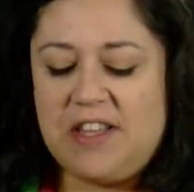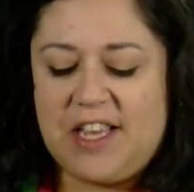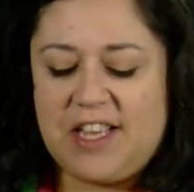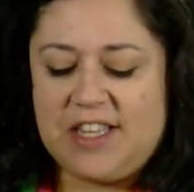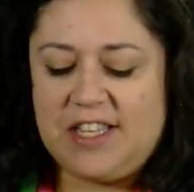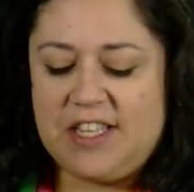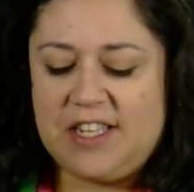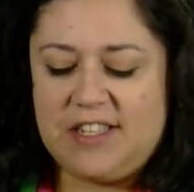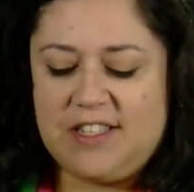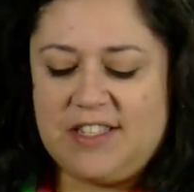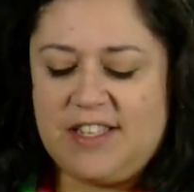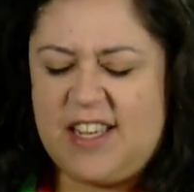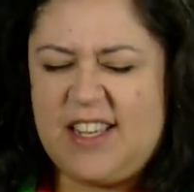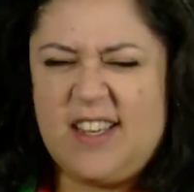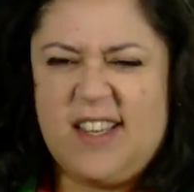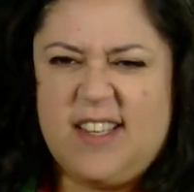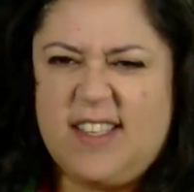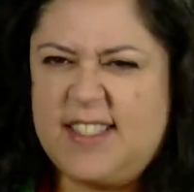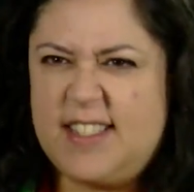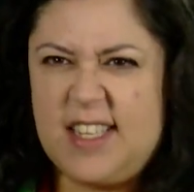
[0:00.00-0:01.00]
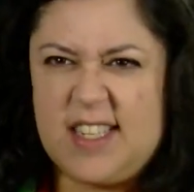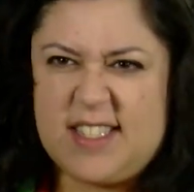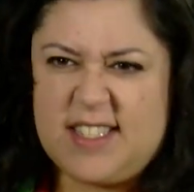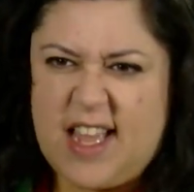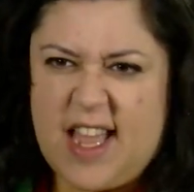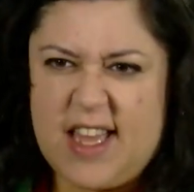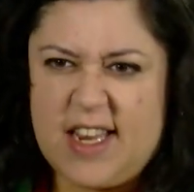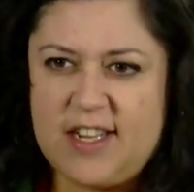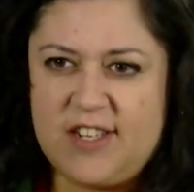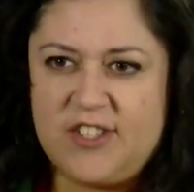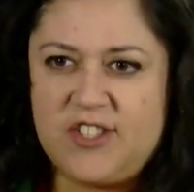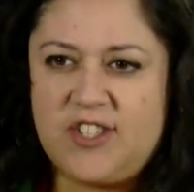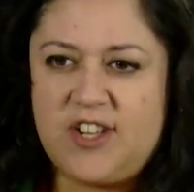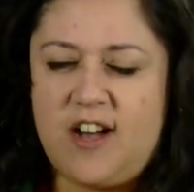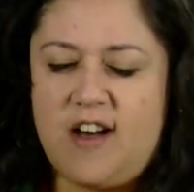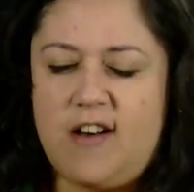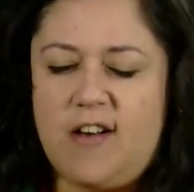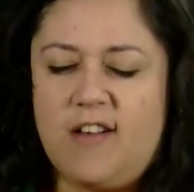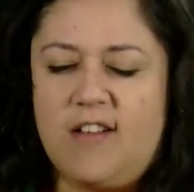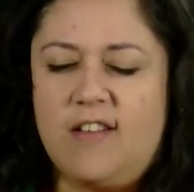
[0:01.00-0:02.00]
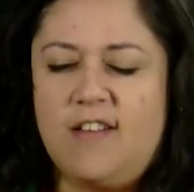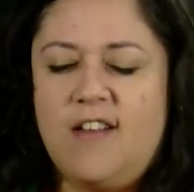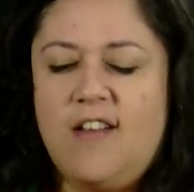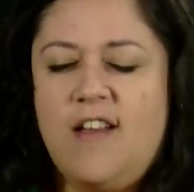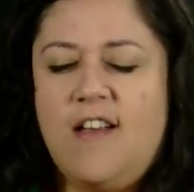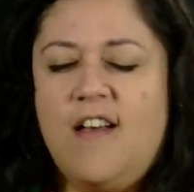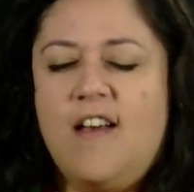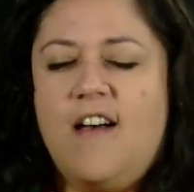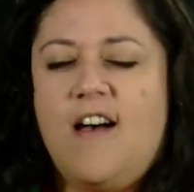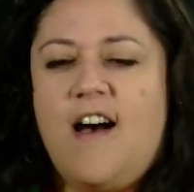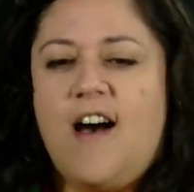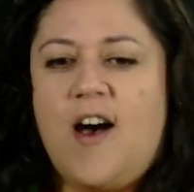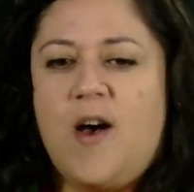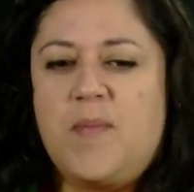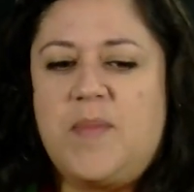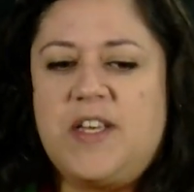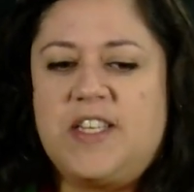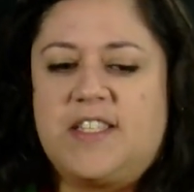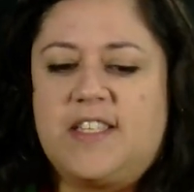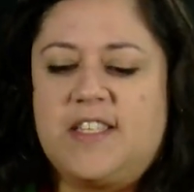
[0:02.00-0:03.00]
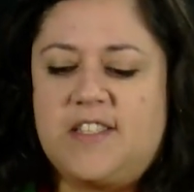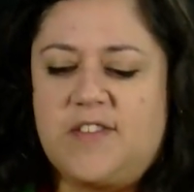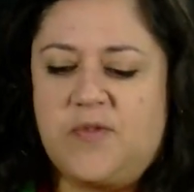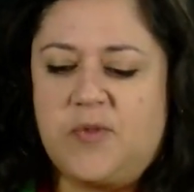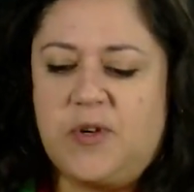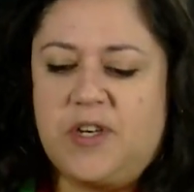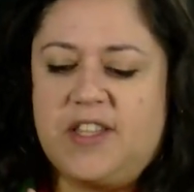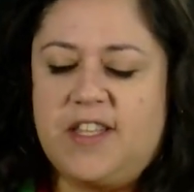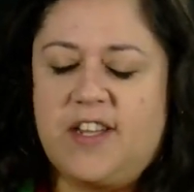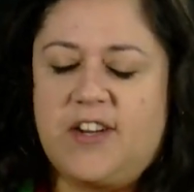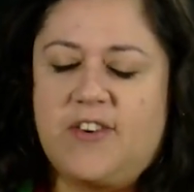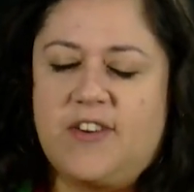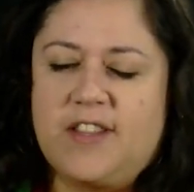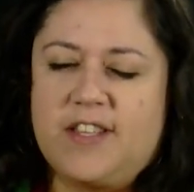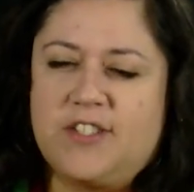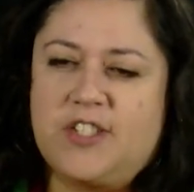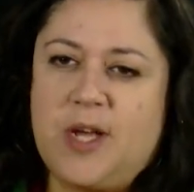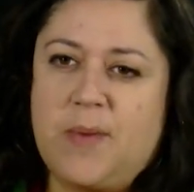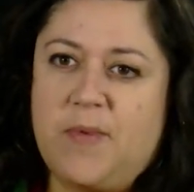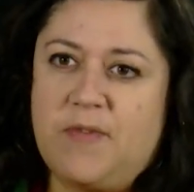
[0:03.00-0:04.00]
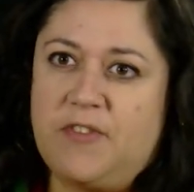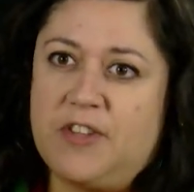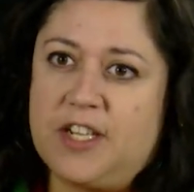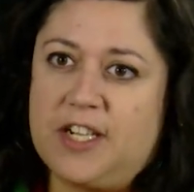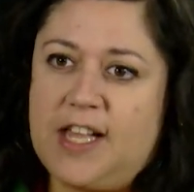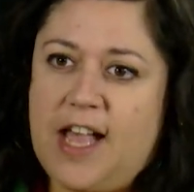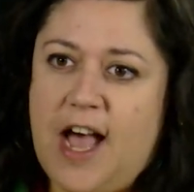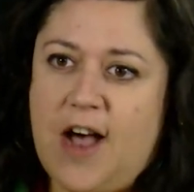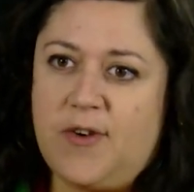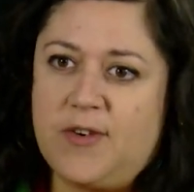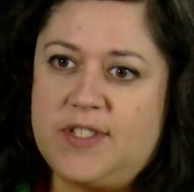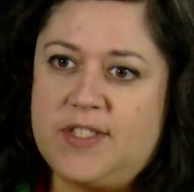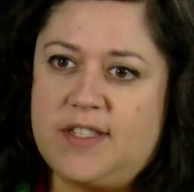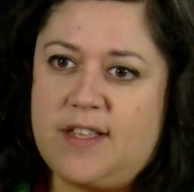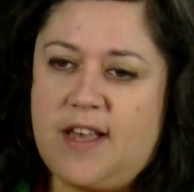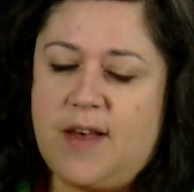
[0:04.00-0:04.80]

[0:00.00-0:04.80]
like little 6-8 inch tall pieces of wood that are in the shape of a little house.